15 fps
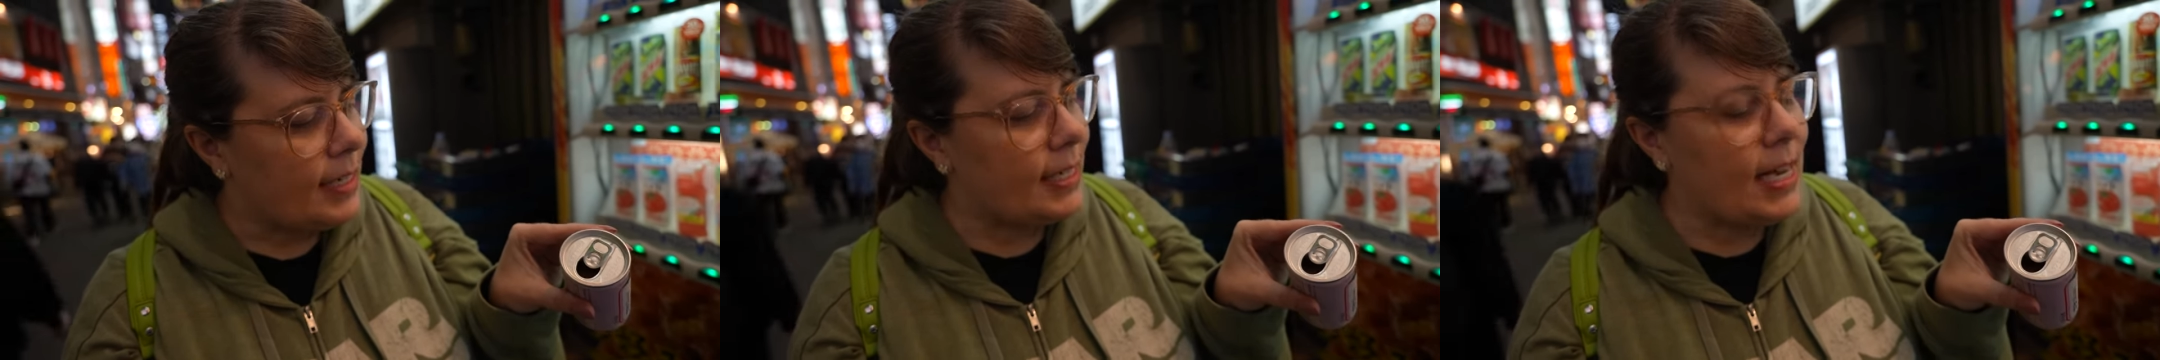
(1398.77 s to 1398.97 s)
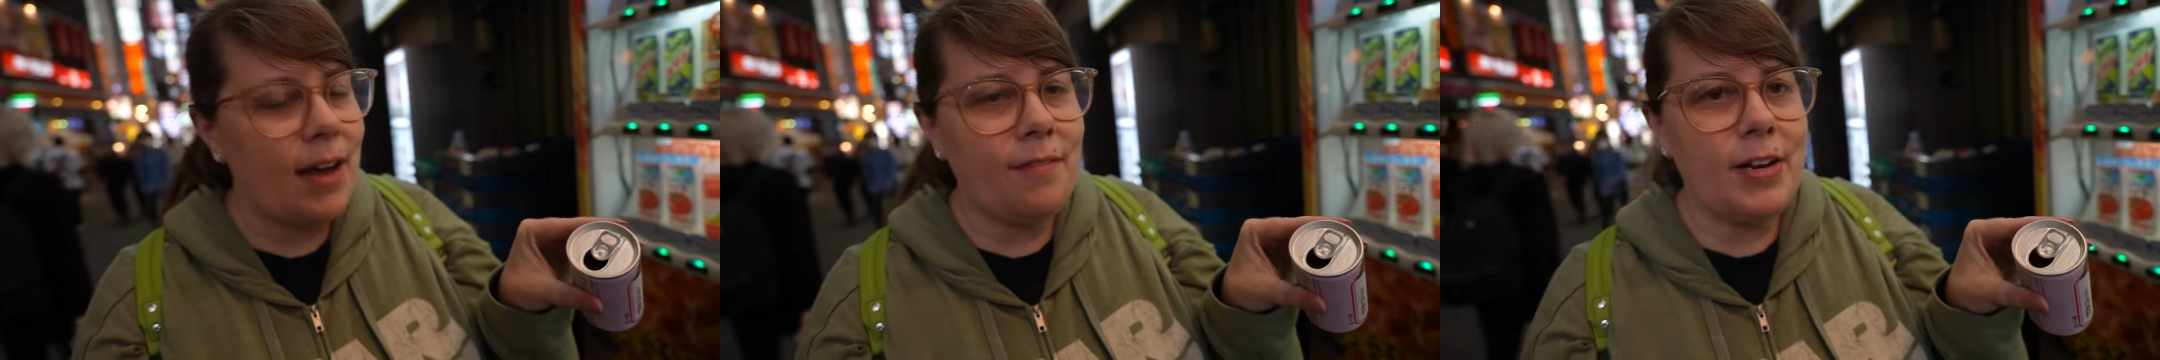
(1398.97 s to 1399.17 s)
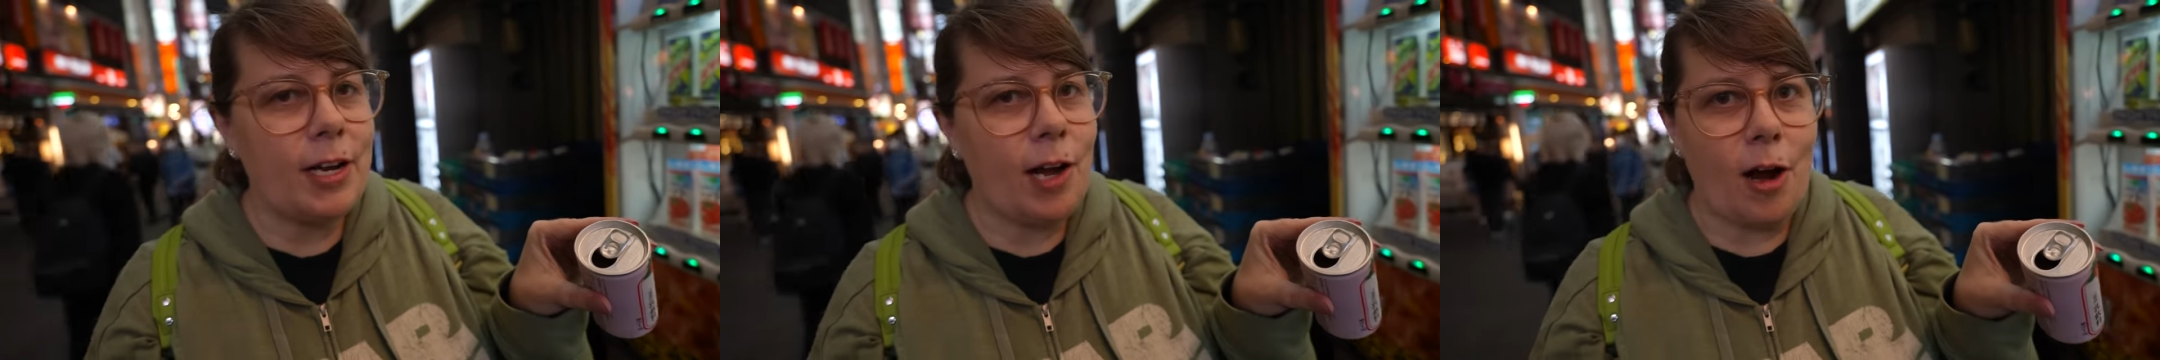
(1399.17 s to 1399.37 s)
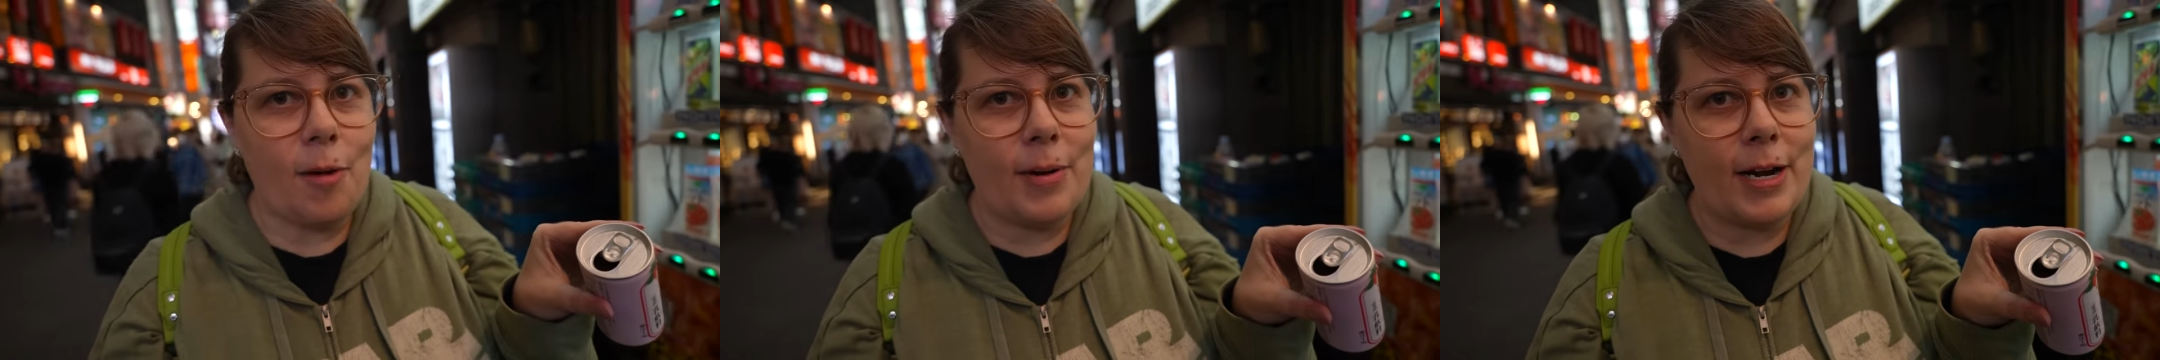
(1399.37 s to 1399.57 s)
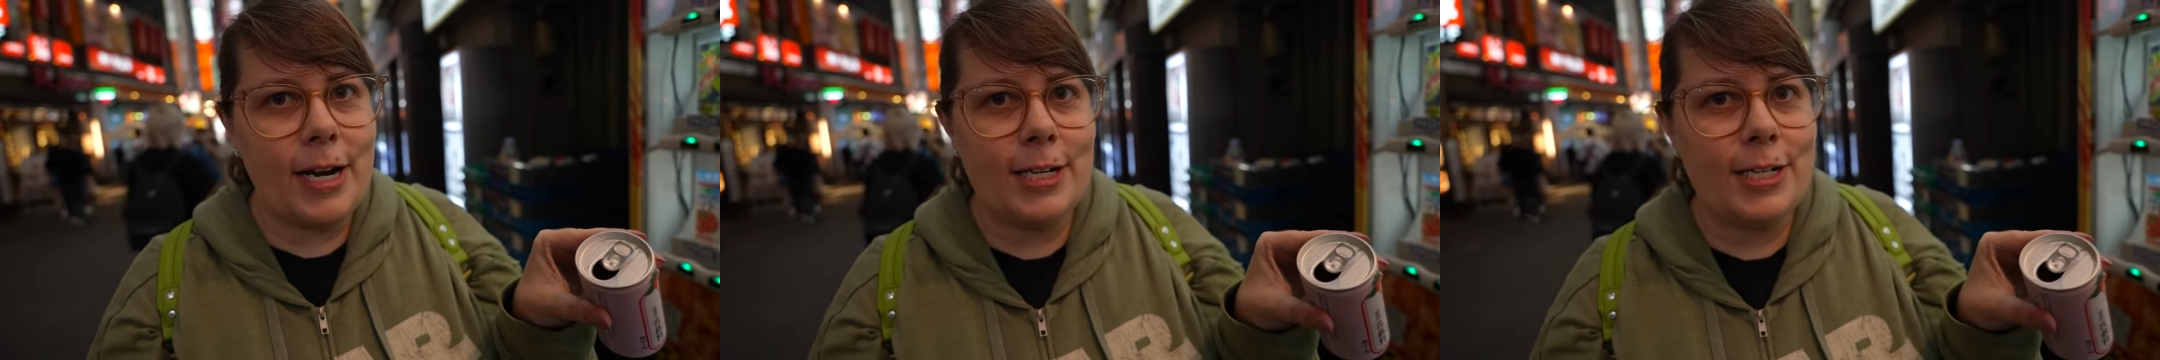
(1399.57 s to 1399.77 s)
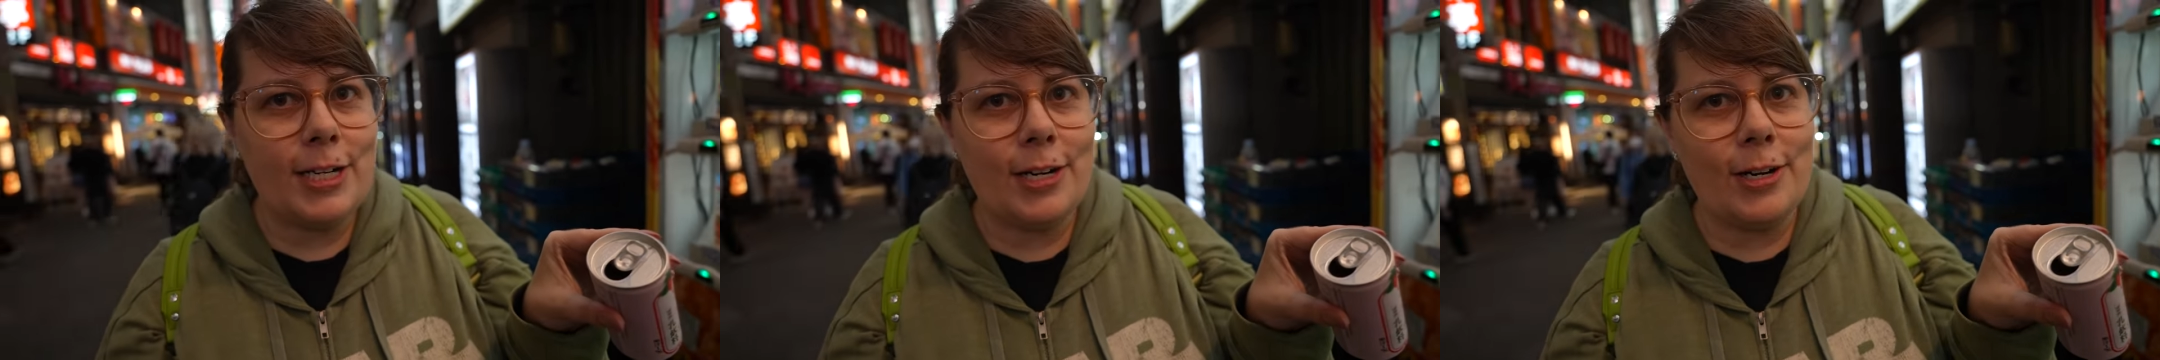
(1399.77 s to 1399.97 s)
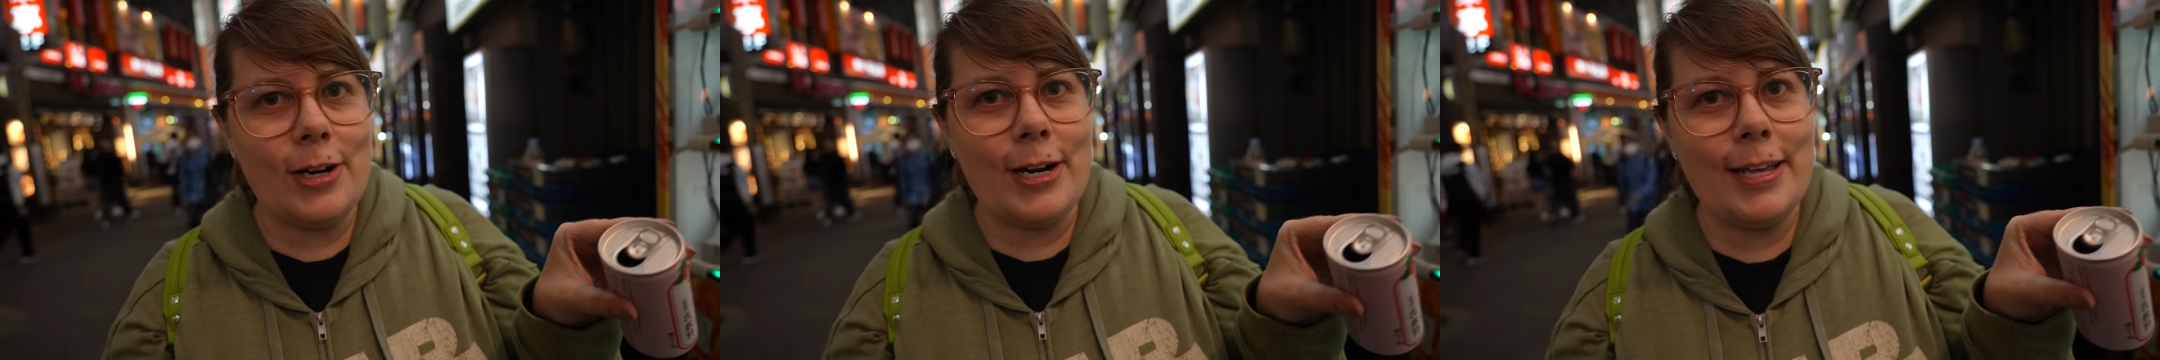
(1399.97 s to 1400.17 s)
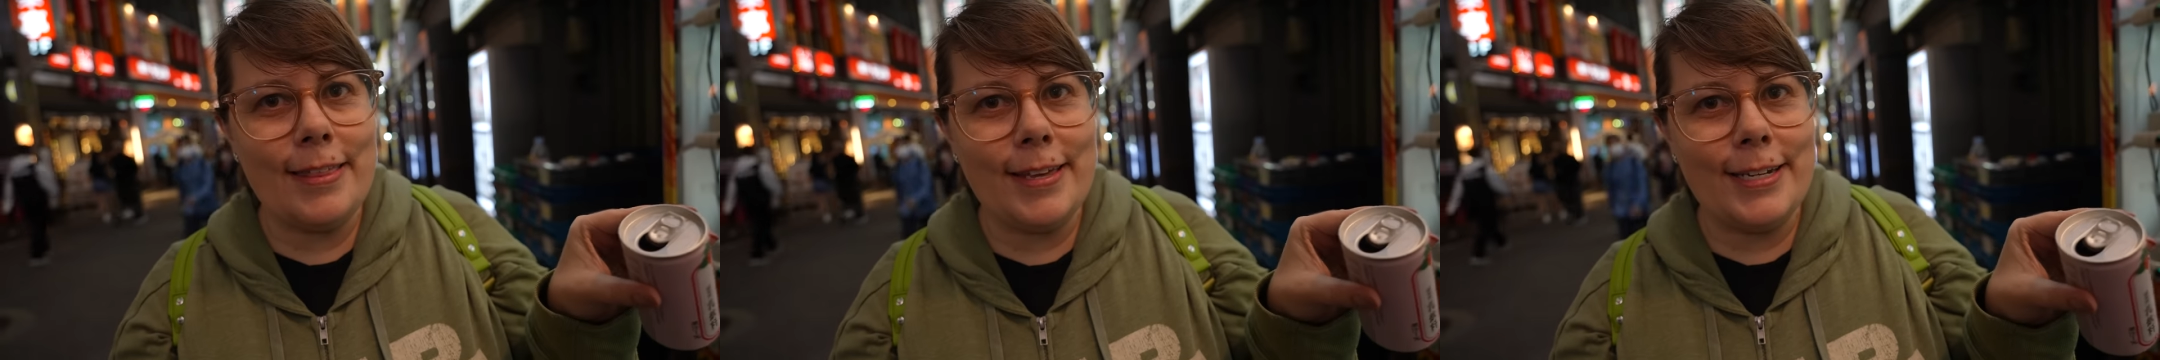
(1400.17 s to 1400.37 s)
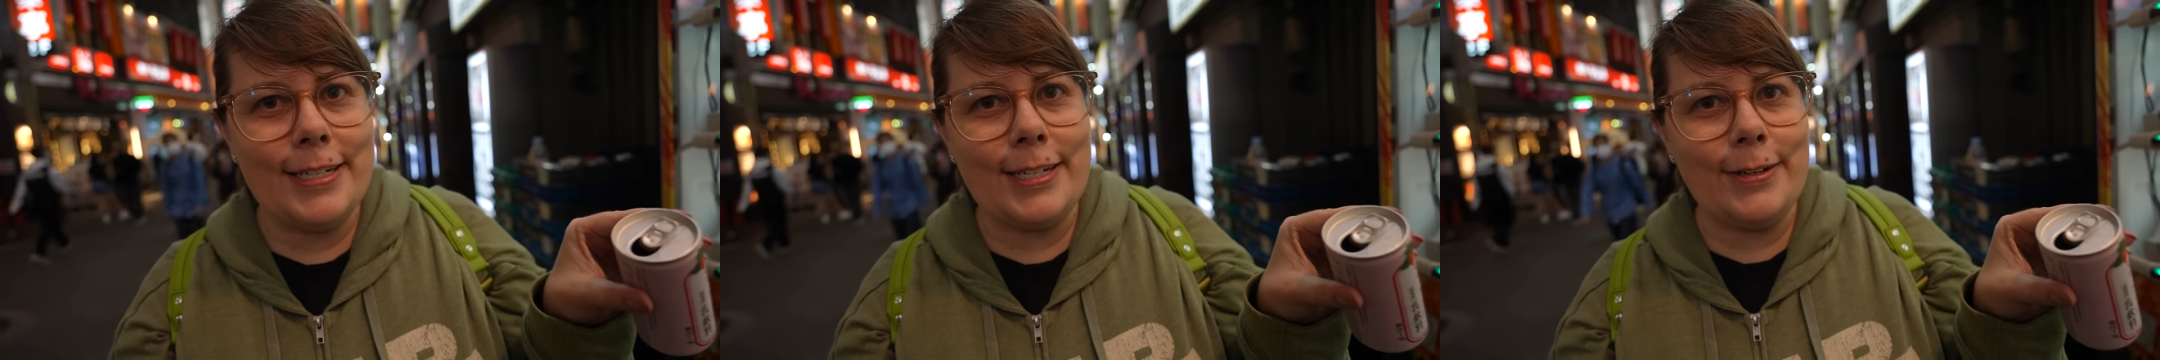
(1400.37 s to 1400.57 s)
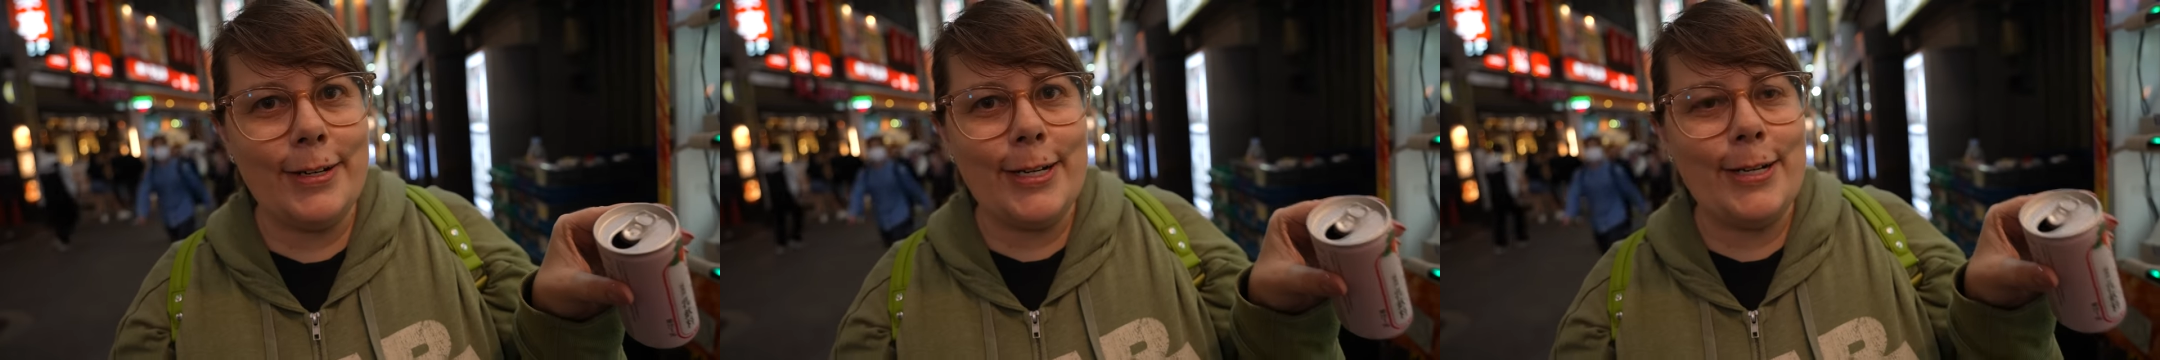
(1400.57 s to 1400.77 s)
doesn't have any carbonation or anything to
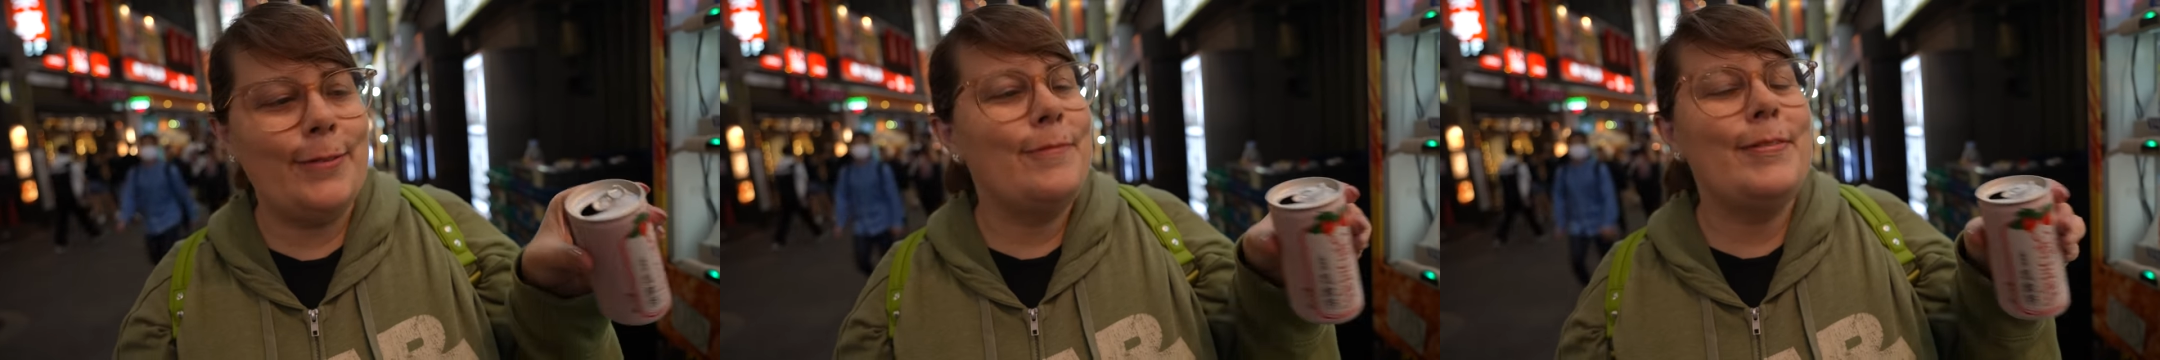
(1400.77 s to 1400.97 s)
it.